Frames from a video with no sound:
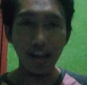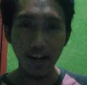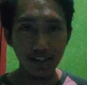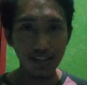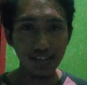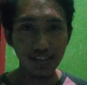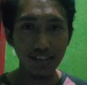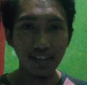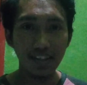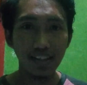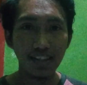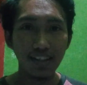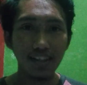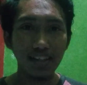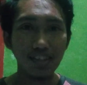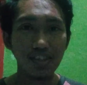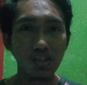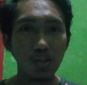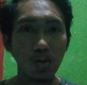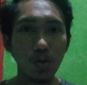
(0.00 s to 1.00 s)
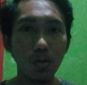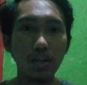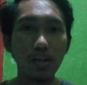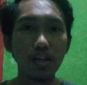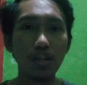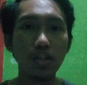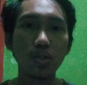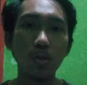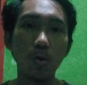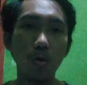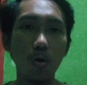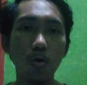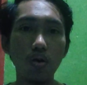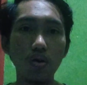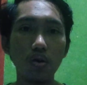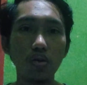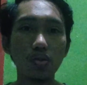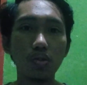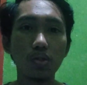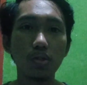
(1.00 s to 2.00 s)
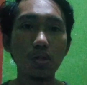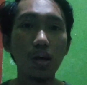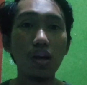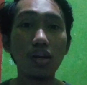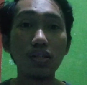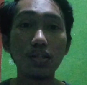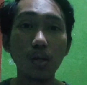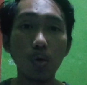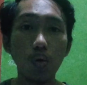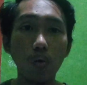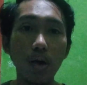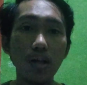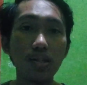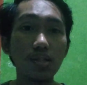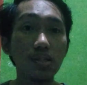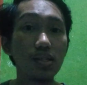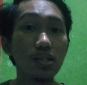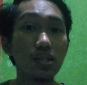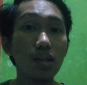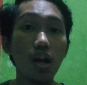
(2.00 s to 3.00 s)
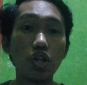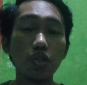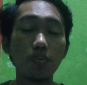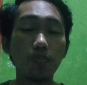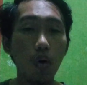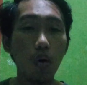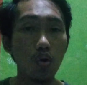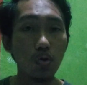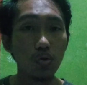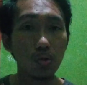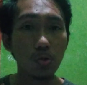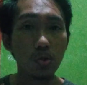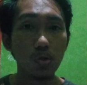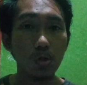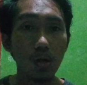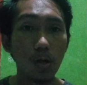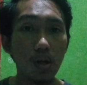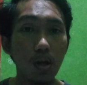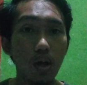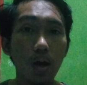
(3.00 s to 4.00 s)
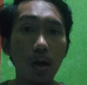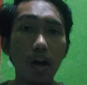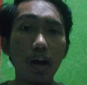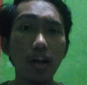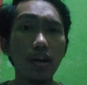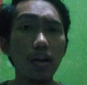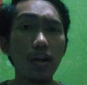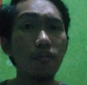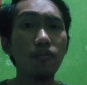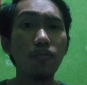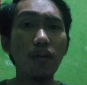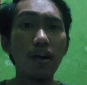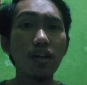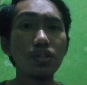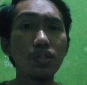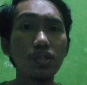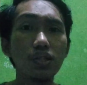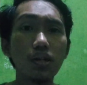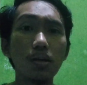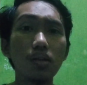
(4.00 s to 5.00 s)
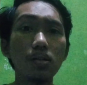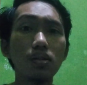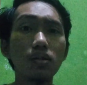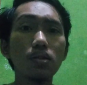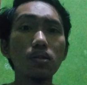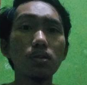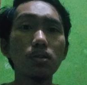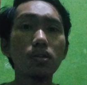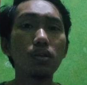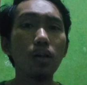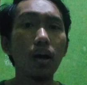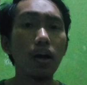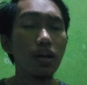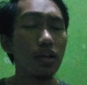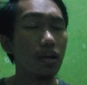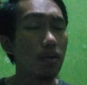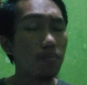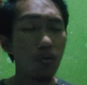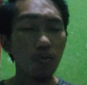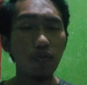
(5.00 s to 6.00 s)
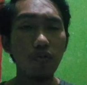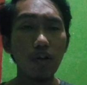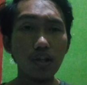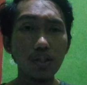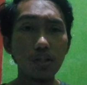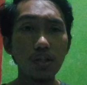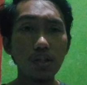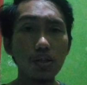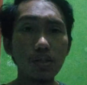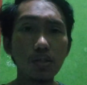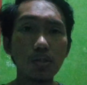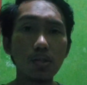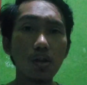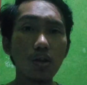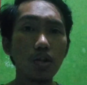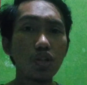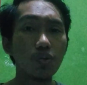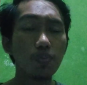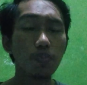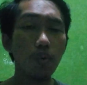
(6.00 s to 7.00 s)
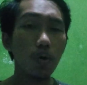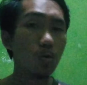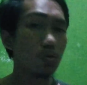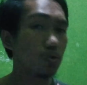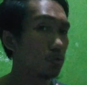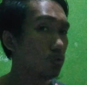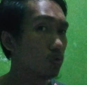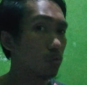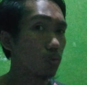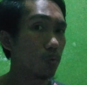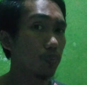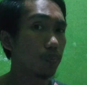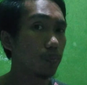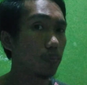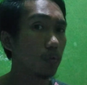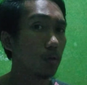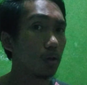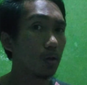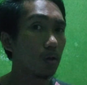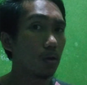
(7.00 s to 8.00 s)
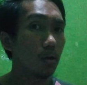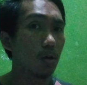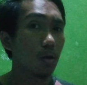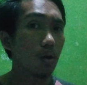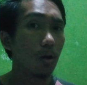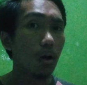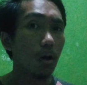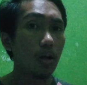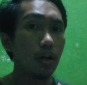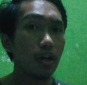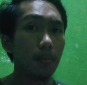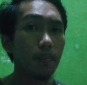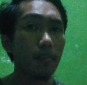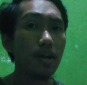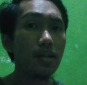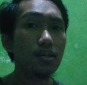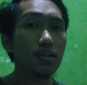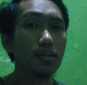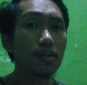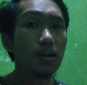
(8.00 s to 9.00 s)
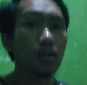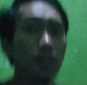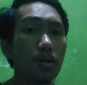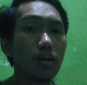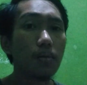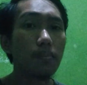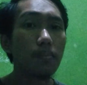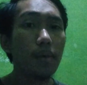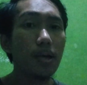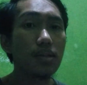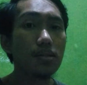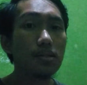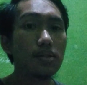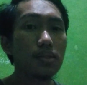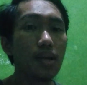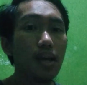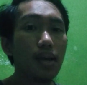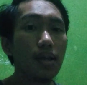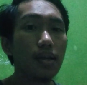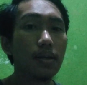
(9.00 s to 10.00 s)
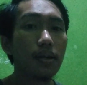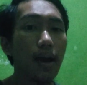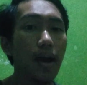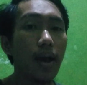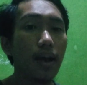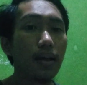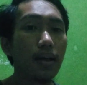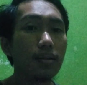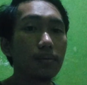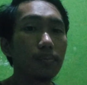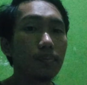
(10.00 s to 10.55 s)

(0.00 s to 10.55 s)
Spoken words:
it. So the discourse sequence is a response, and the function and the move function is a response. And the man said that,